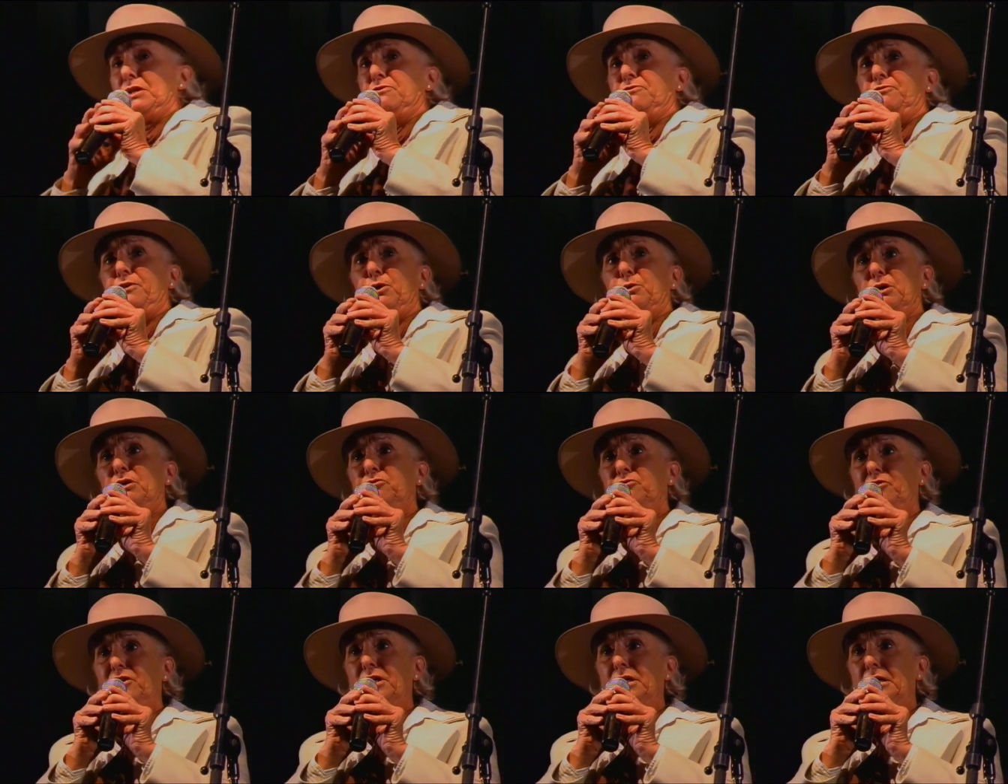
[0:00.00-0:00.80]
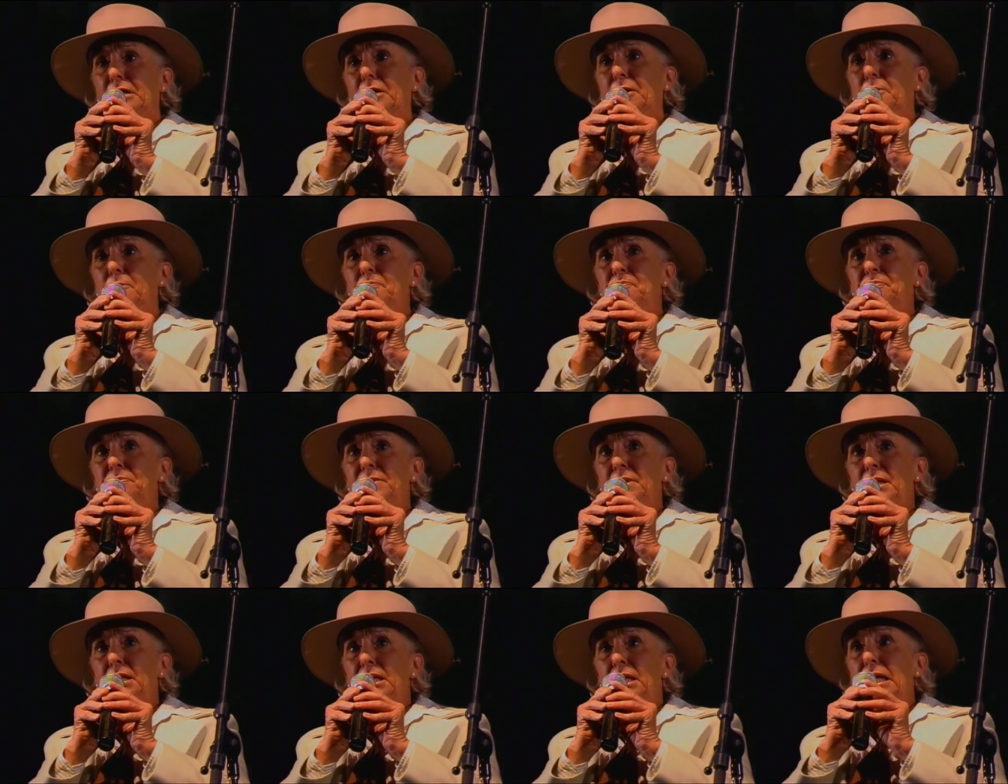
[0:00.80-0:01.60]
in very fear.
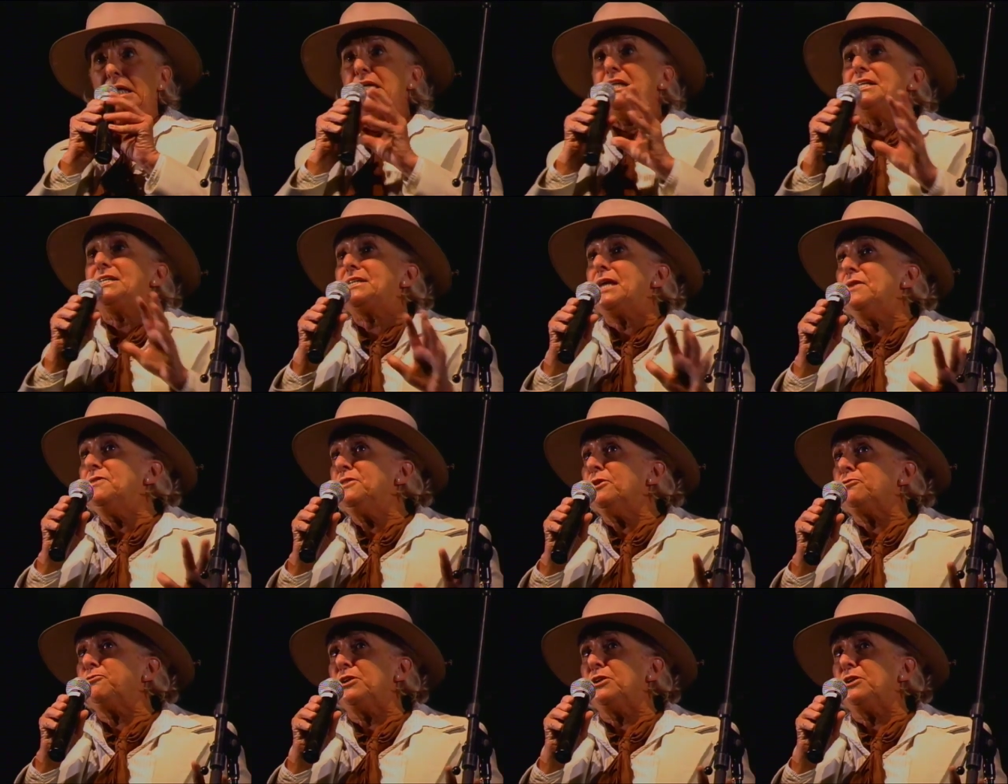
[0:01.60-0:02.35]
And he sent the